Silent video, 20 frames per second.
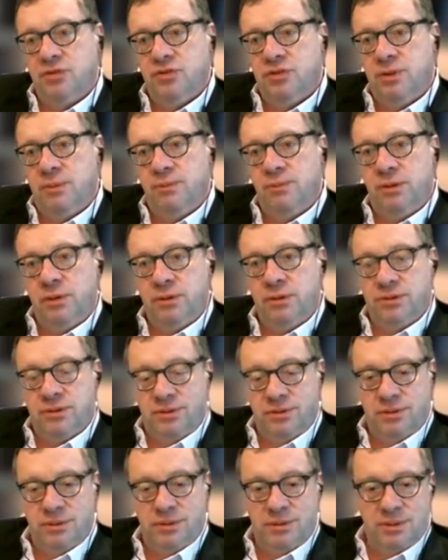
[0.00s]
Okay.
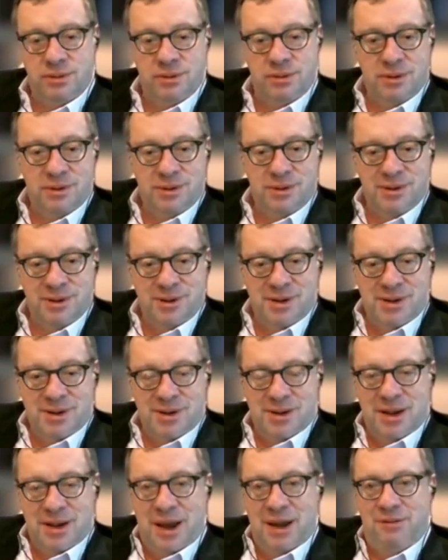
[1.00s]
Yes,
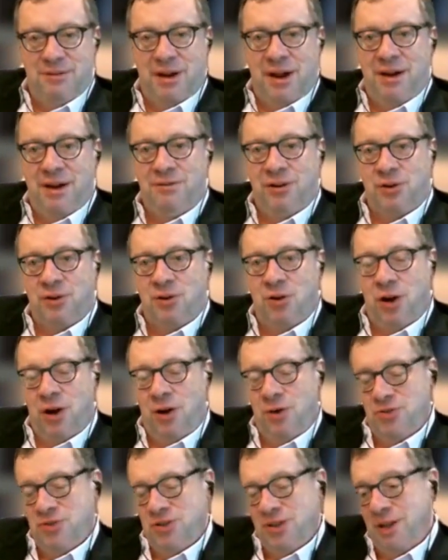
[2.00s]
I think we
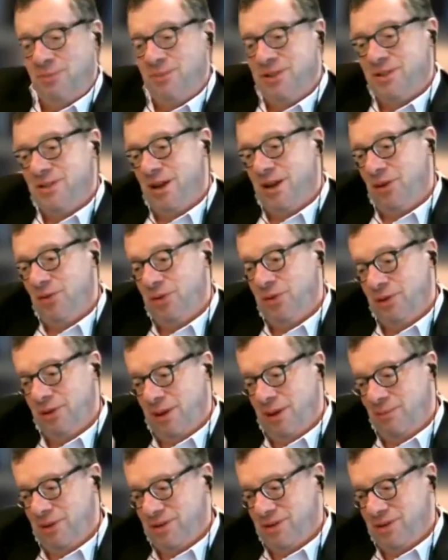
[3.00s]
can conclude.